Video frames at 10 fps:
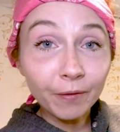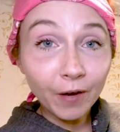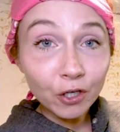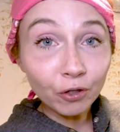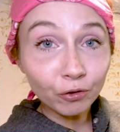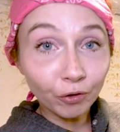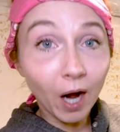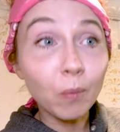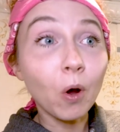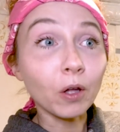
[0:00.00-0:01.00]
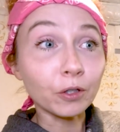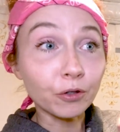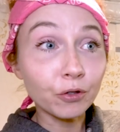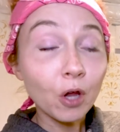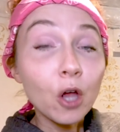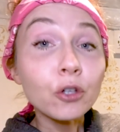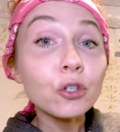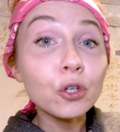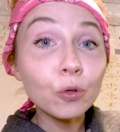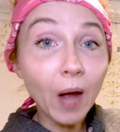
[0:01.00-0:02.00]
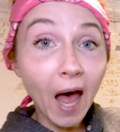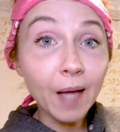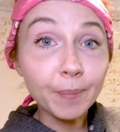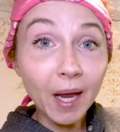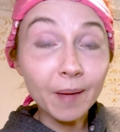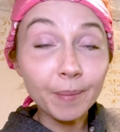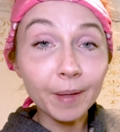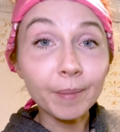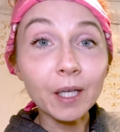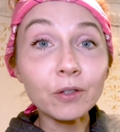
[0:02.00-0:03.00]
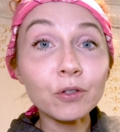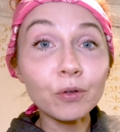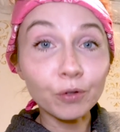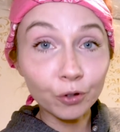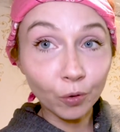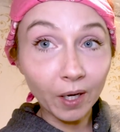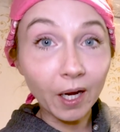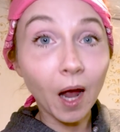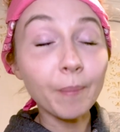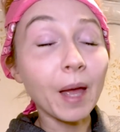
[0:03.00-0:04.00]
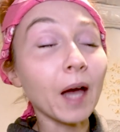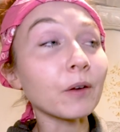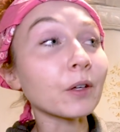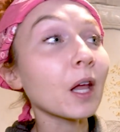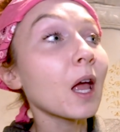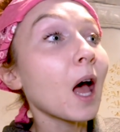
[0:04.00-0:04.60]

professional drywallers do add paint pigment to their joint compound.